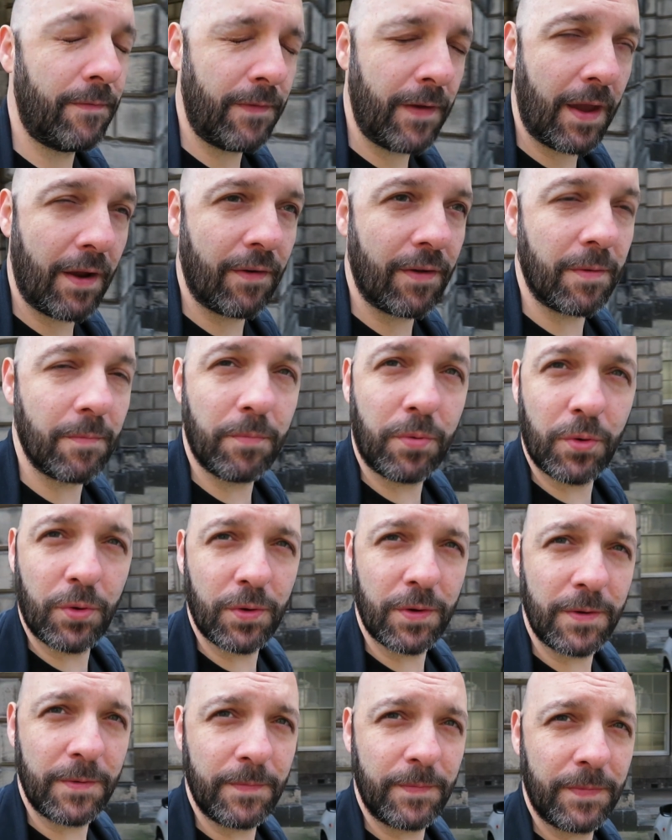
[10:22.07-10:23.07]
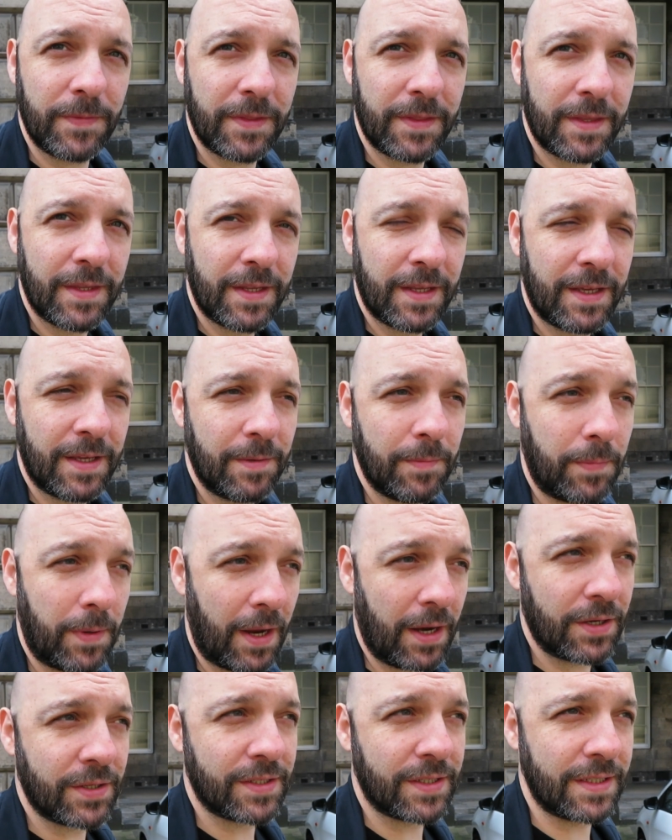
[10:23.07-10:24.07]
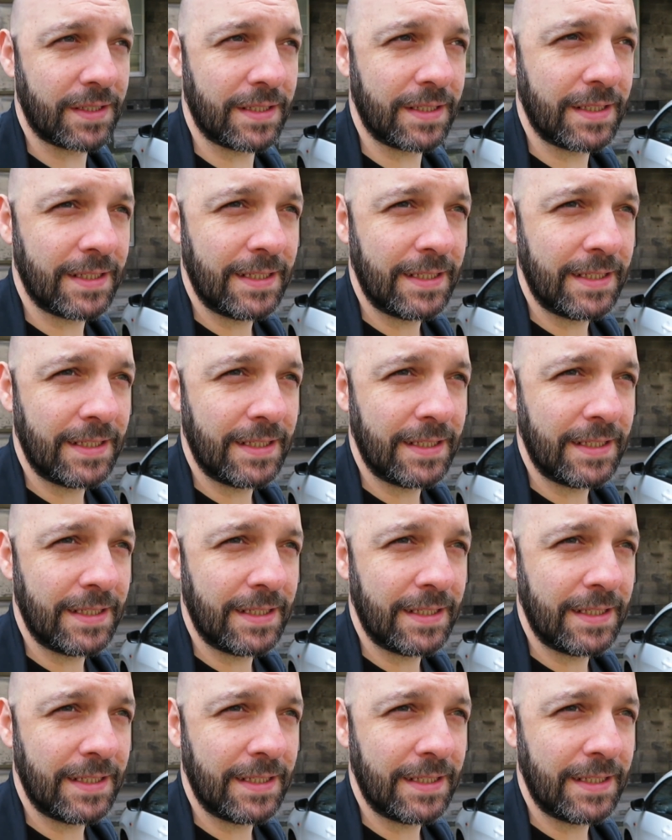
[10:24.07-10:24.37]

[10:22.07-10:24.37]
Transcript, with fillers: very important person